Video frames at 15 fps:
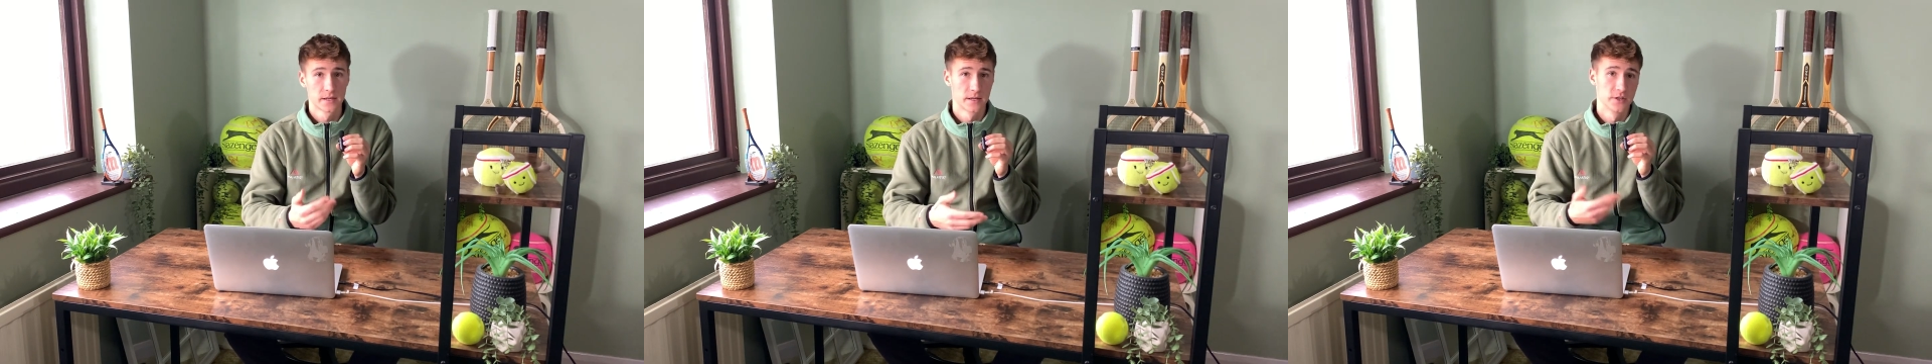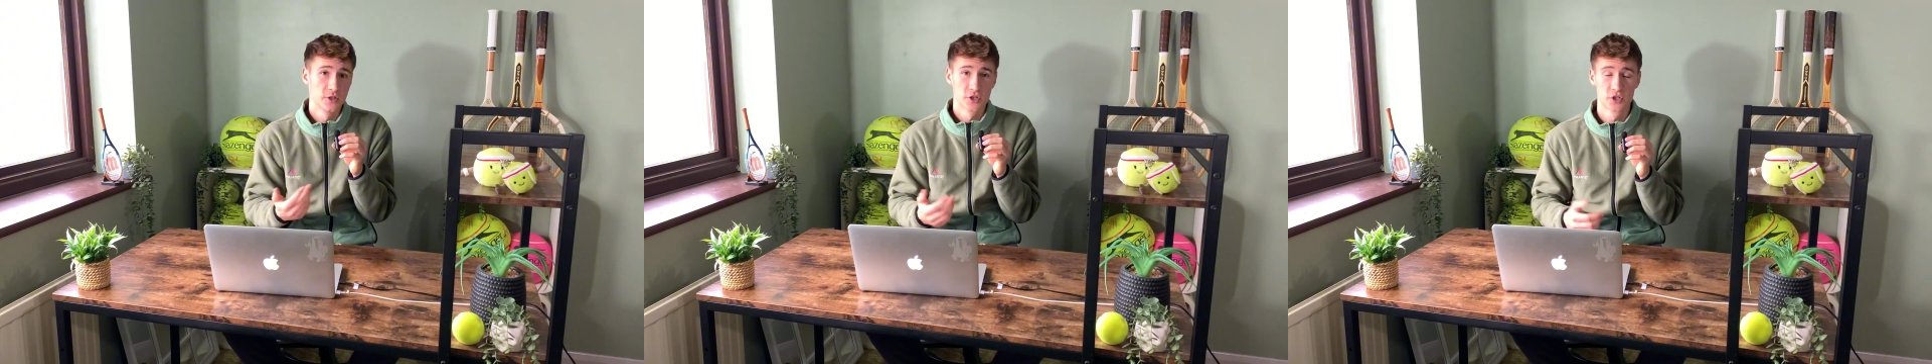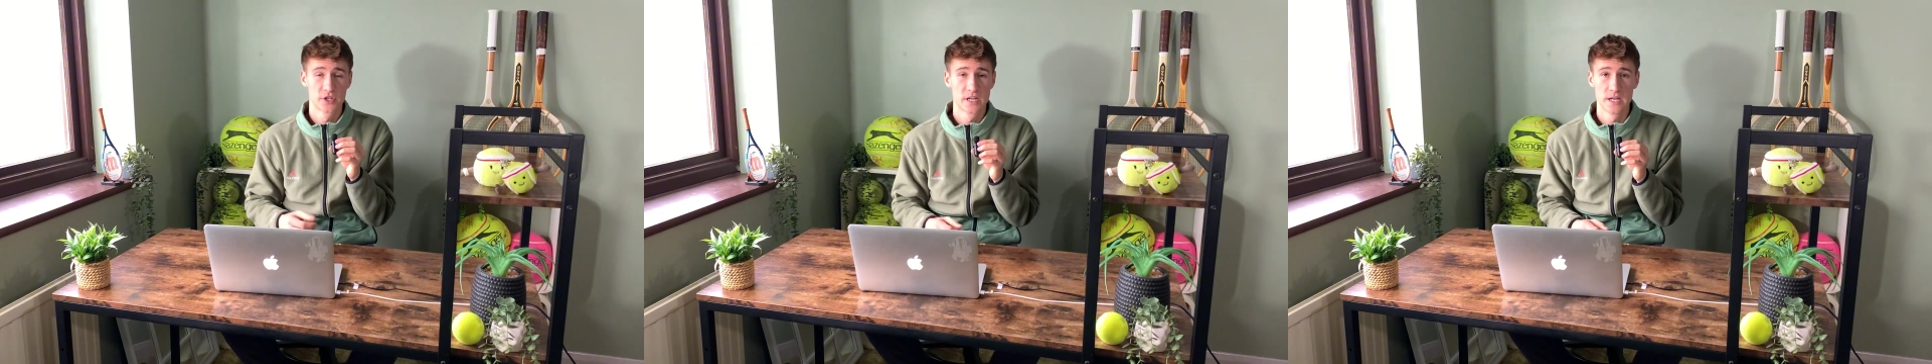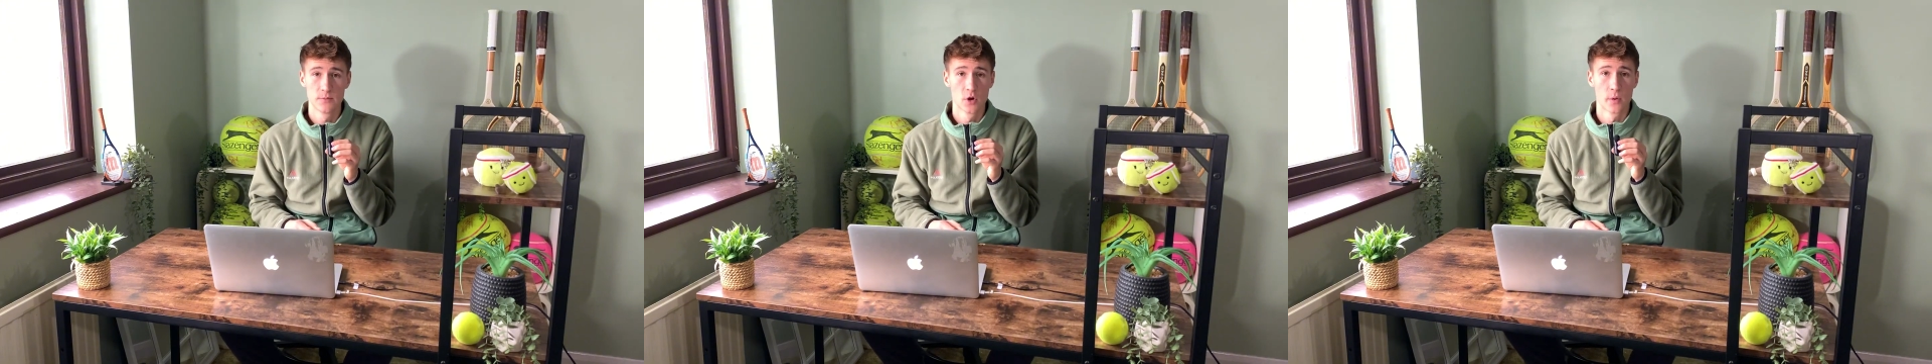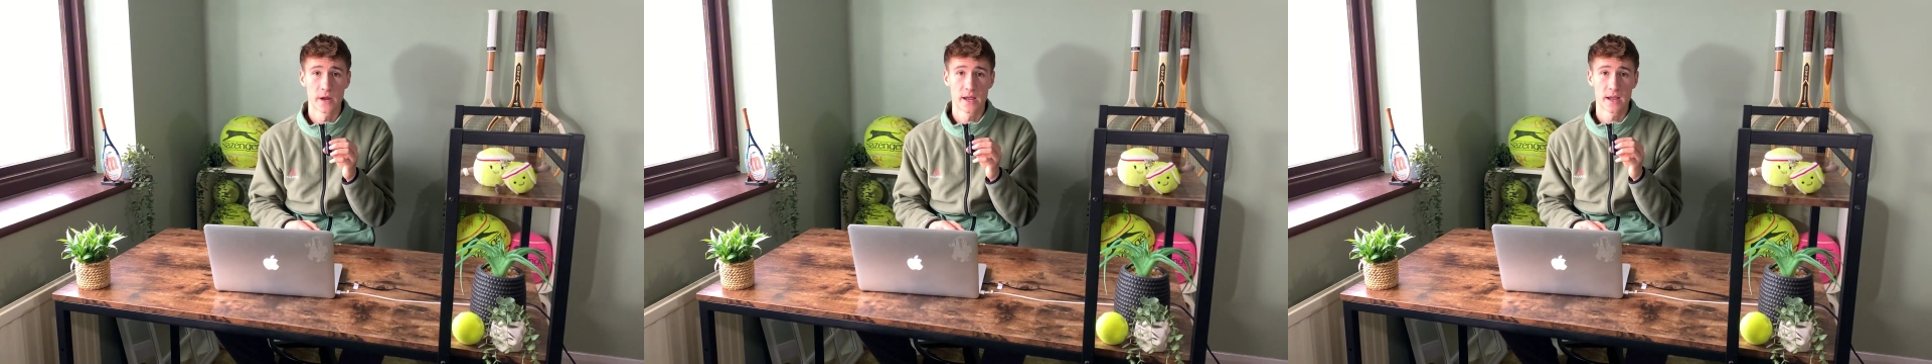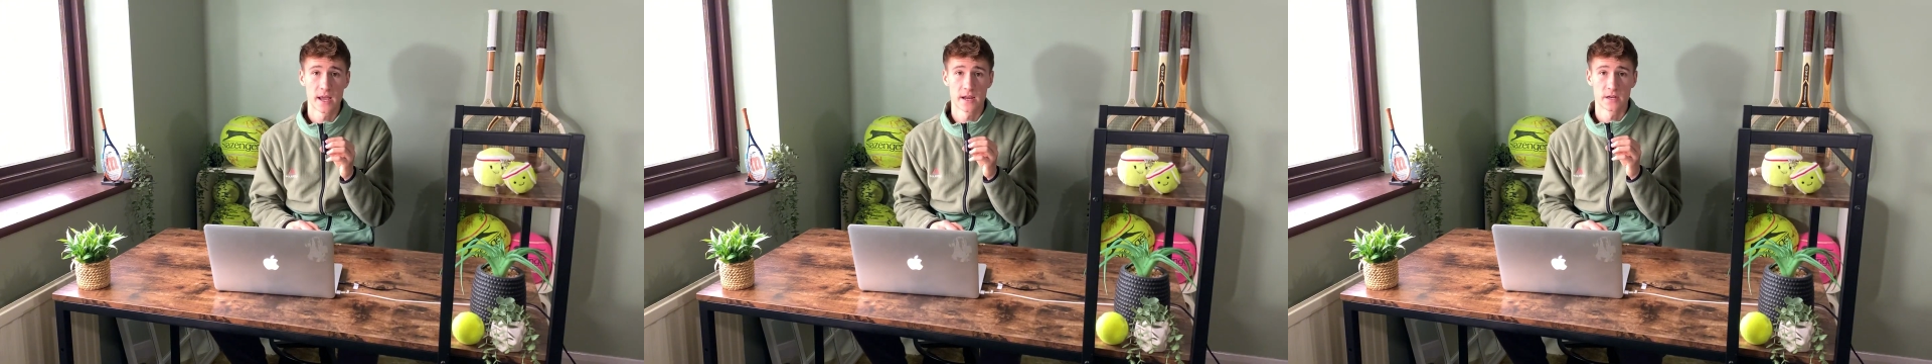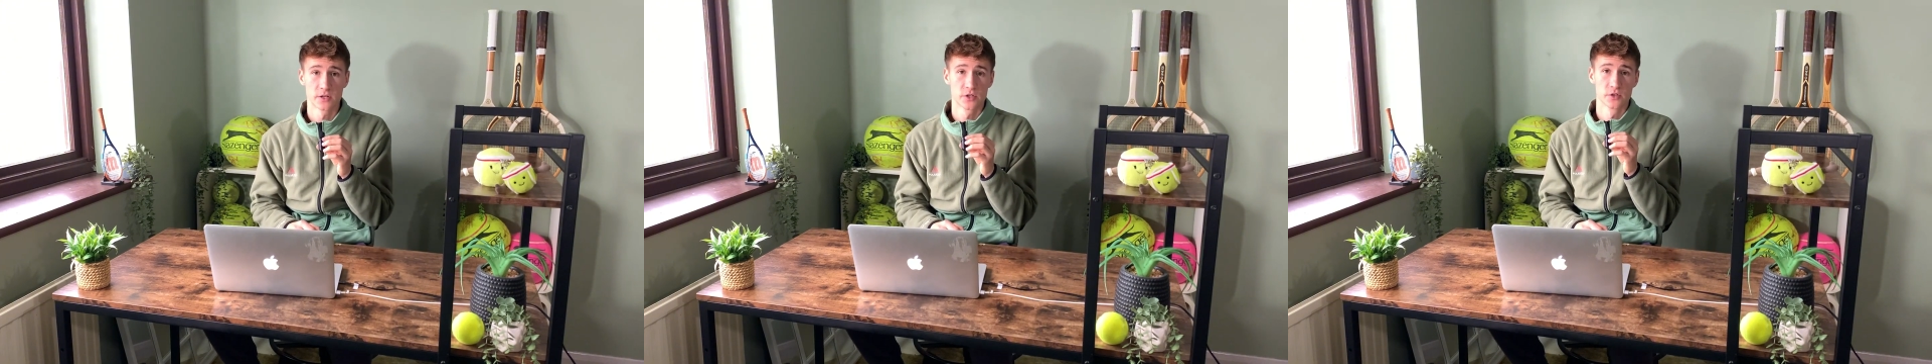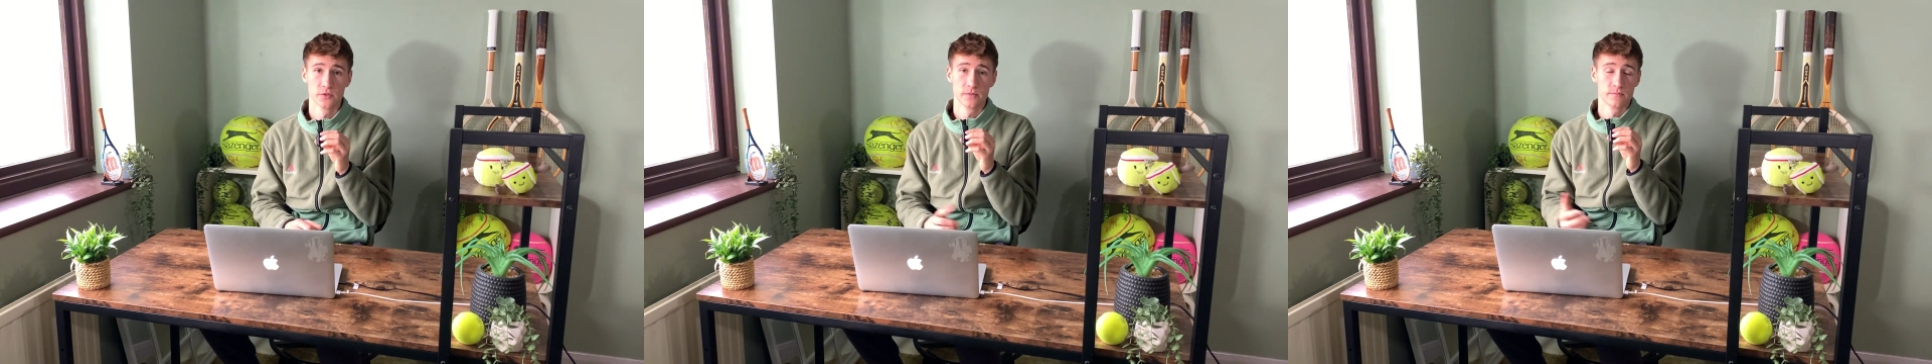and just keep going again
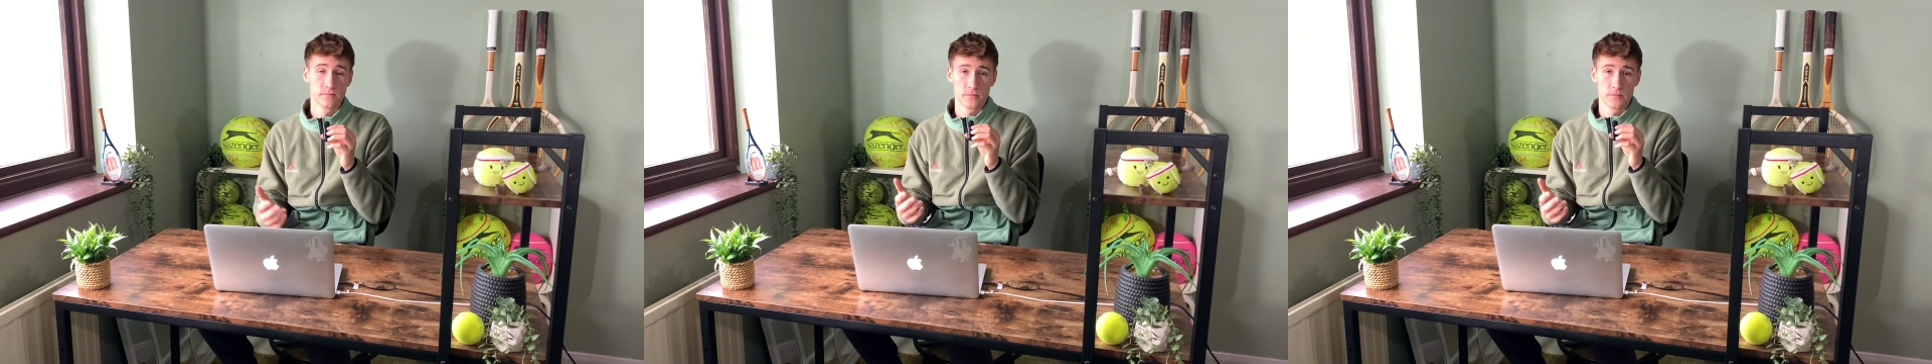until,